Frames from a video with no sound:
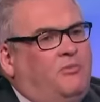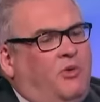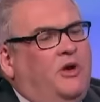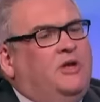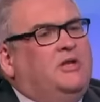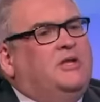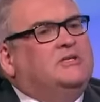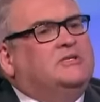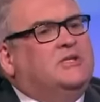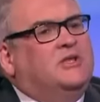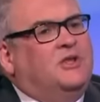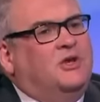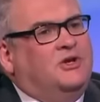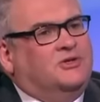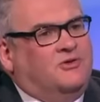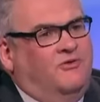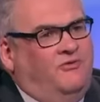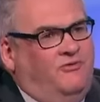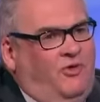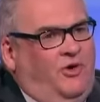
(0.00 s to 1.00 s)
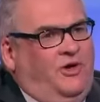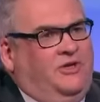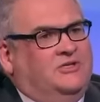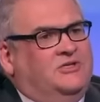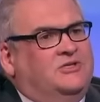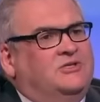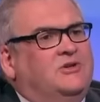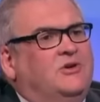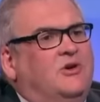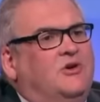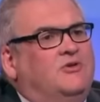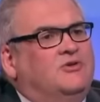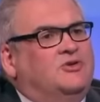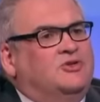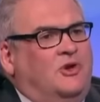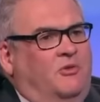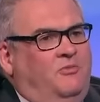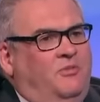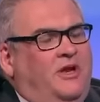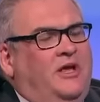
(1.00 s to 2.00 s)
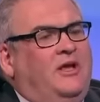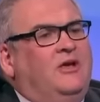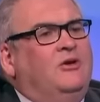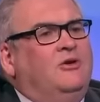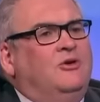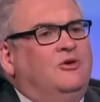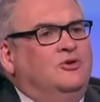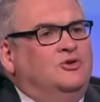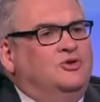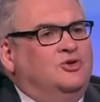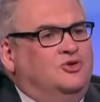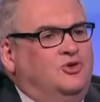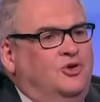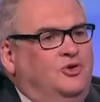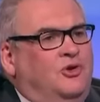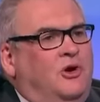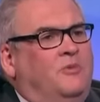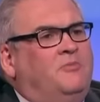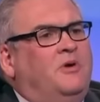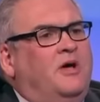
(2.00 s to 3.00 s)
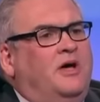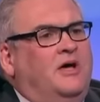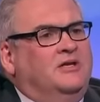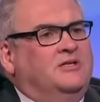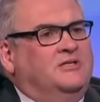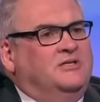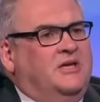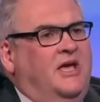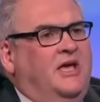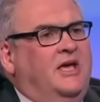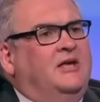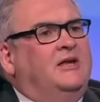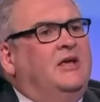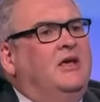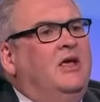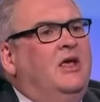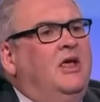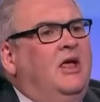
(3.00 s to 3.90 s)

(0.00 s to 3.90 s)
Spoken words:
point is that there's a voice, somebody who stood up and said,